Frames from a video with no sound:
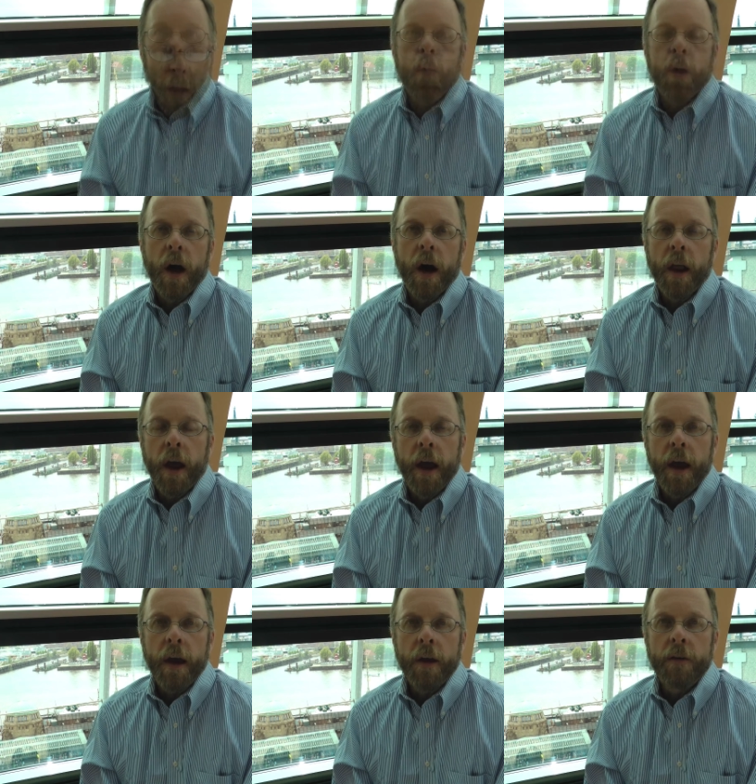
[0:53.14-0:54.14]
We got
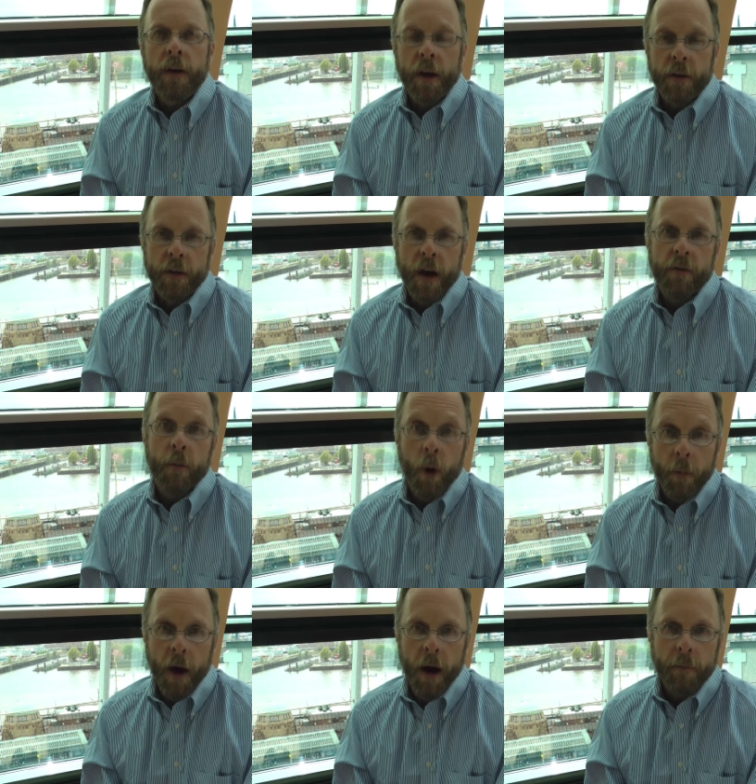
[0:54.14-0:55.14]
a data set from
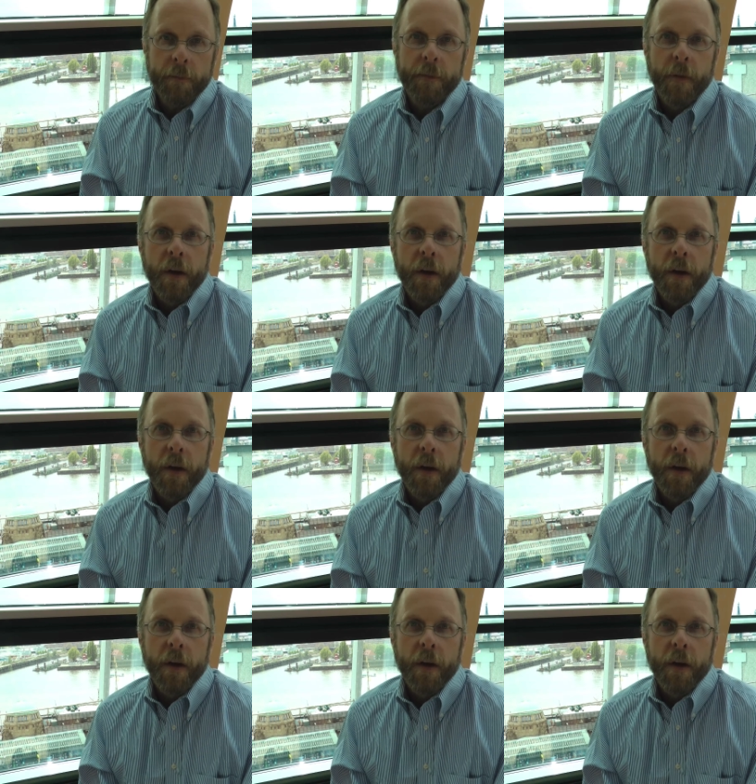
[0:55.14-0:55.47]
Orbcomm,